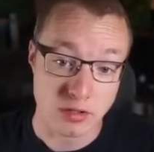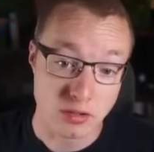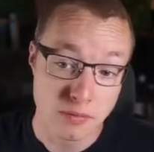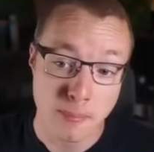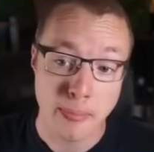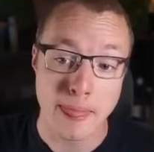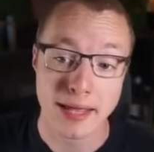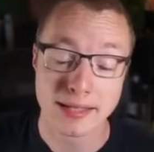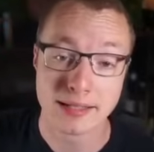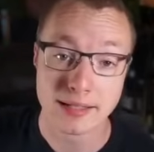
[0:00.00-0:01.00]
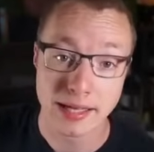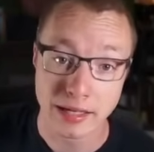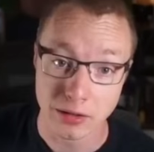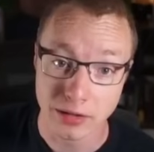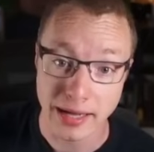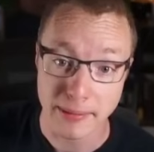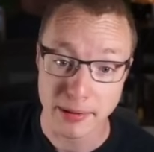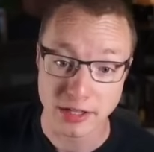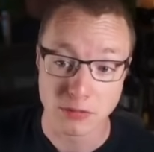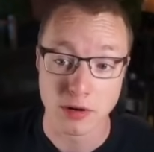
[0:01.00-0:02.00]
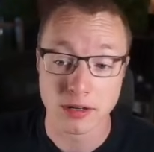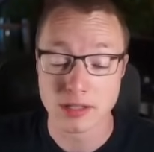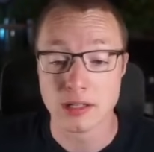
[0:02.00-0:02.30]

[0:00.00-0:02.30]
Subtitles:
do is take a look at benchmarks